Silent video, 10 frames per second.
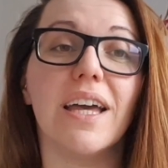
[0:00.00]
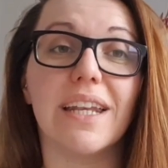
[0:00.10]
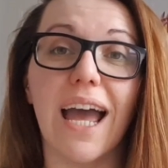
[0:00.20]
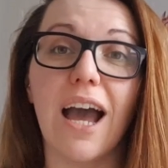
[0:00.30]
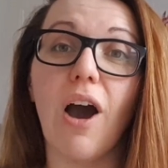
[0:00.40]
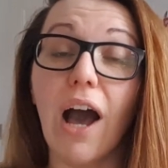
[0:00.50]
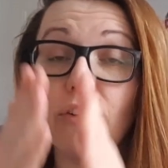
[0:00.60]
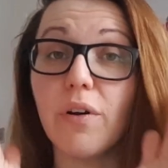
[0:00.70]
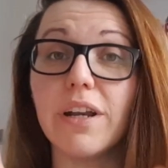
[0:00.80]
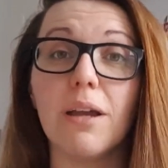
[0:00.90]
Now, I've
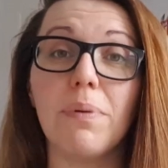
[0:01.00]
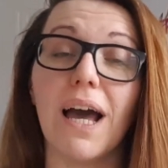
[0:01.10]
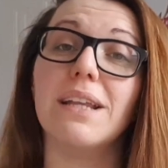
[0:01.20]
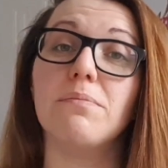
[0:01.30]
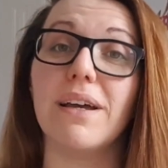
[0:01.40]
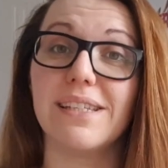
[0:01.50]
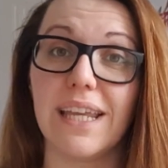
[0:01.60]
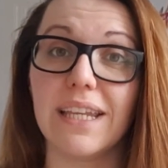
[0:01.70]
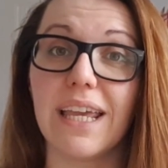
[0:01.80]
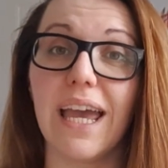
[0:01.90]
already applied my
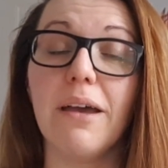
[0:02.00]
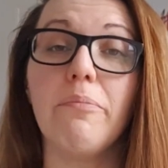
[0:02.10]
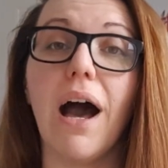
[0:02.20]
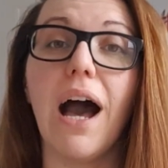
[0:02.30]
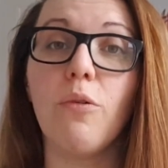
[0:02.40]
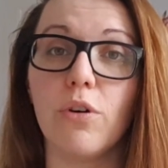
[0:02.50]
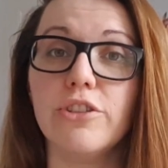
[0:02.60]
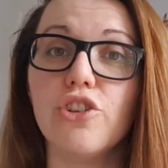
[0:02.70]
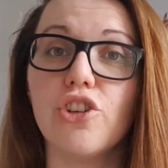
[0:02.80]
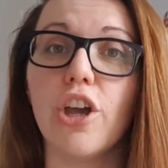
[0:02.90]
skincare, but I
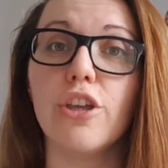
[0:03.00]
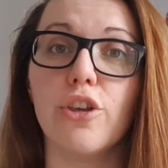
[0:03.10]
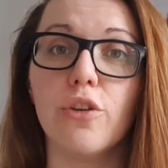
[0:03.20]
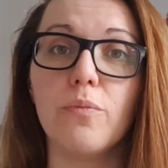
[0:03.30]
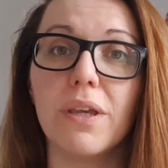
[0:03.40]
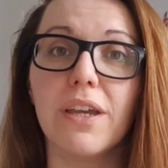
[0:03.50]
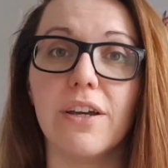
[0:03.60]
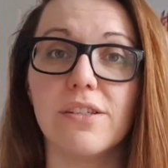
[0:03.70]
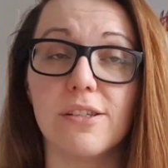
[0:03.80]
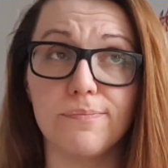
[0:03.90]
want to show you,
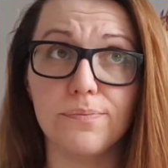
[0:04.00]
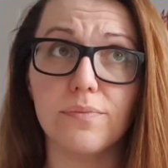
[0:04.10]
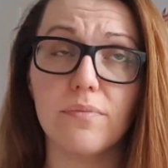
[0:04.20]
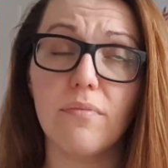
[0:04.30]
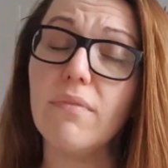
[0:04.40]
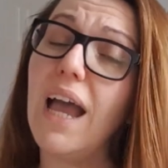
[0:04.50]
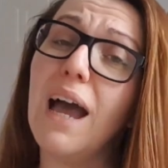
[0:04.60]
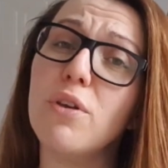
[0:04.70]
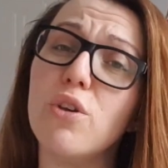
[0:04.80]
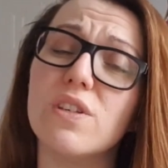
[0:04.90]
because
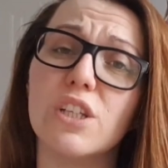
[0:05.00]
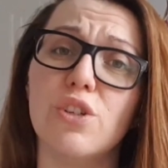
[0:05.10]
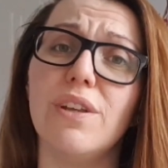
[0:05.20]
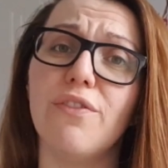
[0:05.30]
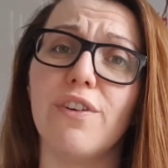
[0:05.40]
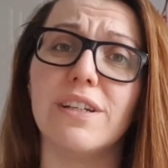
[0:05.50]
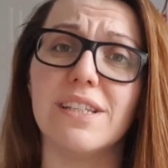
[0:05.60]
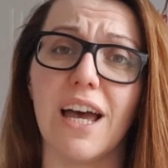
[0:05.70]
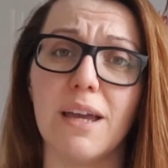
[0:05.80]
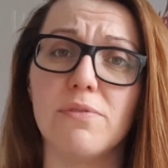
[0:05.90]
I'm using two different
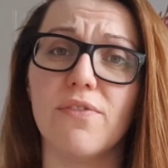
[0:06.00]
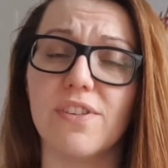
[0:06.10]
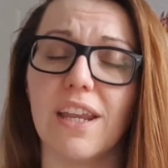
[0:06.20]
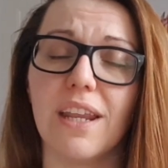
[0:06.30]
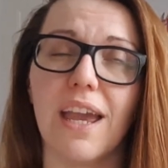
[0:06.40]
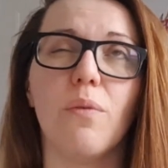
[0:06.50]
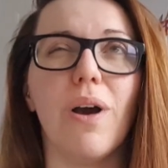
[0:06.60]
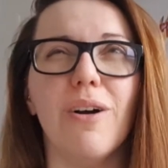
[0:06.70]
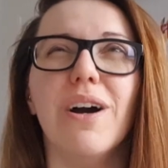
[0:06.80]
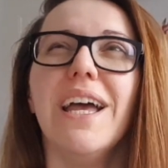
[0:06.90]
types of skincare.
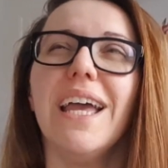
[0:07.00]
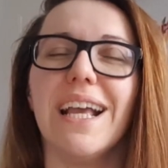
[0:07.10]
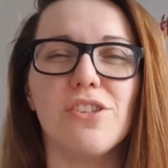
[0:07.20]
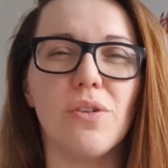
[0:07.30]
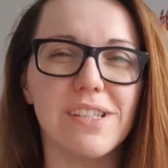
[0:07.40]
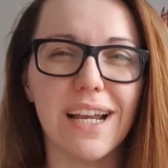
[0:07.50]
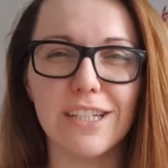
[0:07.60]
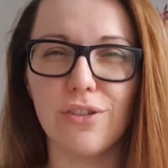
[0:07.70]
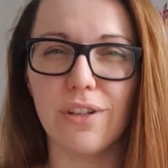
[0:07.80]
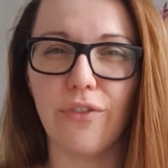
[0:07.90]
Well, it's not
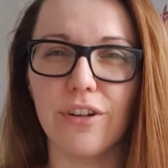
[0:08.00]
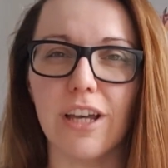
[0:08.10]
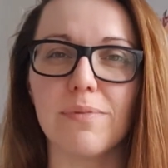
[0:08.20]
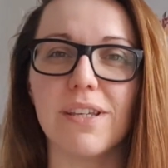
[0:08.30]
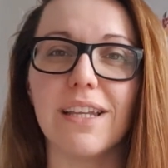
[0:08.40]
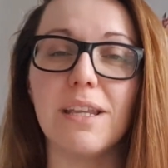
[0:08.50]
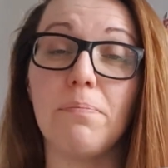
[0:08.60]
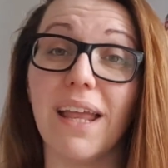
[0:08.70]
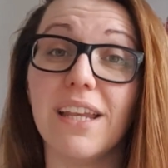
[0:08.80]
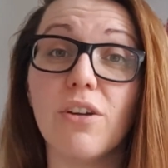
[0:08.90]
exactly two different types.
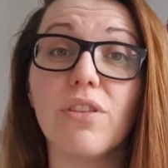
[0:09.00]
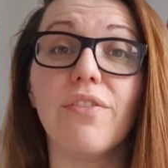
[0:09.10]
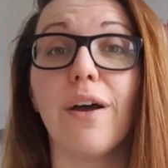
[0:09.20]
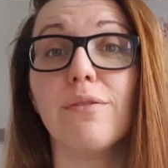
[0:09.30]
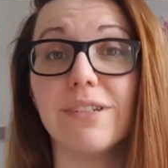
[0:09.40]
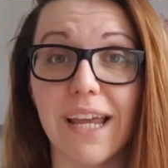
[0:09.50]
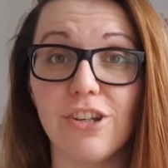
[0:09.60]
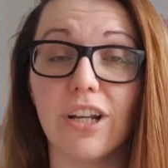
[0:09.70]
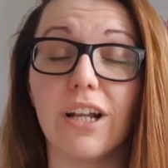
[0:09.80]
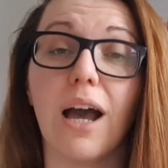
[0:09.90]
Depending on the
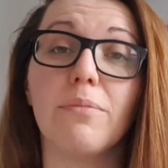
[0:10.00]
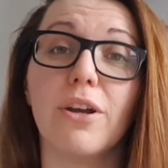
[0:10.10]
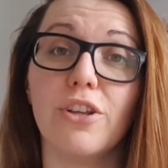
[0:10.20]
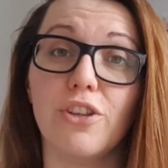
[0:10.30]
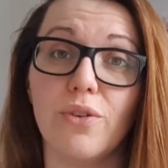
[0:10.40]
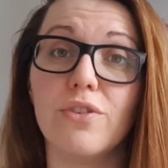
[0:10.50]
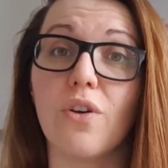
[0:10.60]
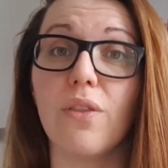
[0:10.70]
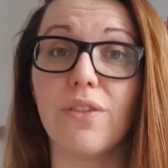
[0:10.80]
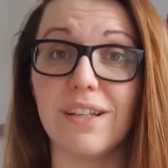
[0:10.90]
foundation I'm going to use
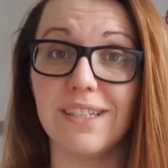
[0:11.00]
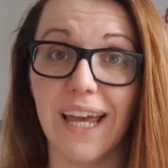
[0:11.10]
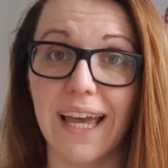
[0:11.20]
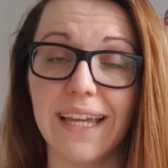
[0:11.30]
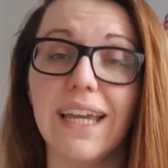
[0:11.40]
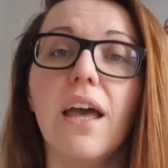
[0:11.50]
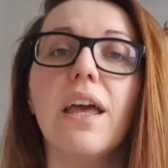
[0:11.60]
on the day,